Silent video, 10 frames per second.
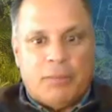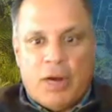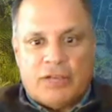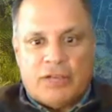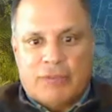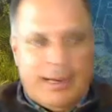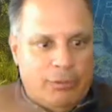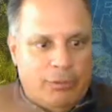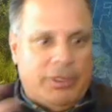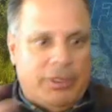markets, right?
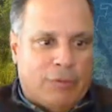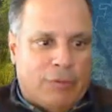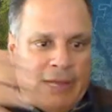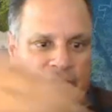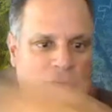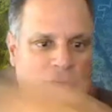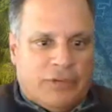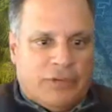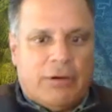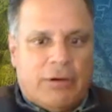When you get rates going to
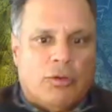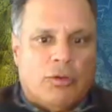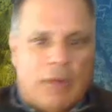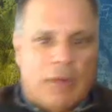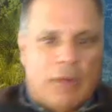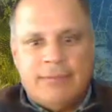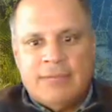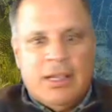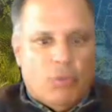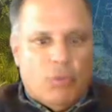zero, right?
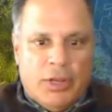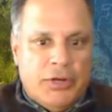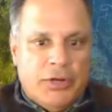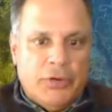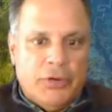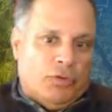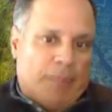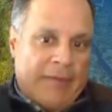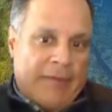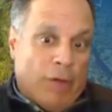What do? You
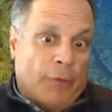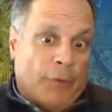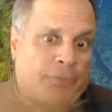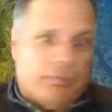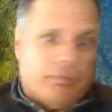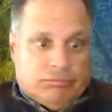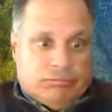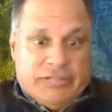buy growth. It's